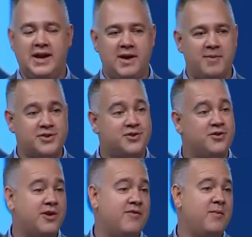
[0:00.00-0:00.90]
and make sure that
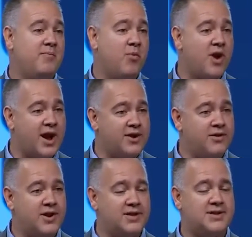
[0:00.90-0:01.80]
they're giving more
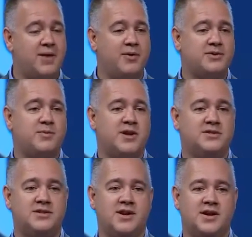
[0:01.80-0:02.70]
accurate and timely
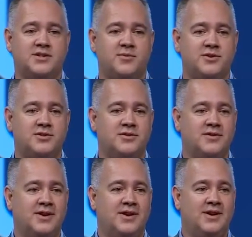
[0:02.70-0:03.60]
responses to customers,
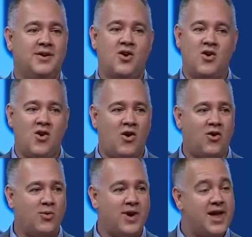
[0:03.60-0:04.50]

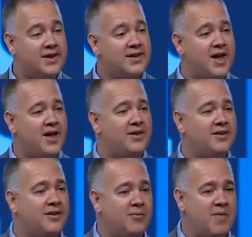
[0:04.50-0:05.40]
all the way end to end,
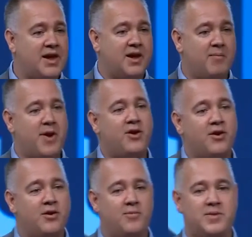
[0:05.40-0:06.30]
making a
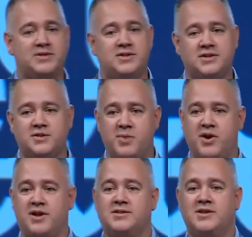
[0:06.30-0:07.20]
better business
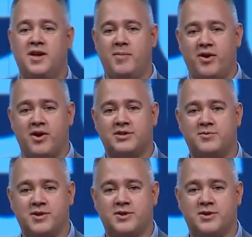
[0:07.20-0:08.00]
experience and a better customer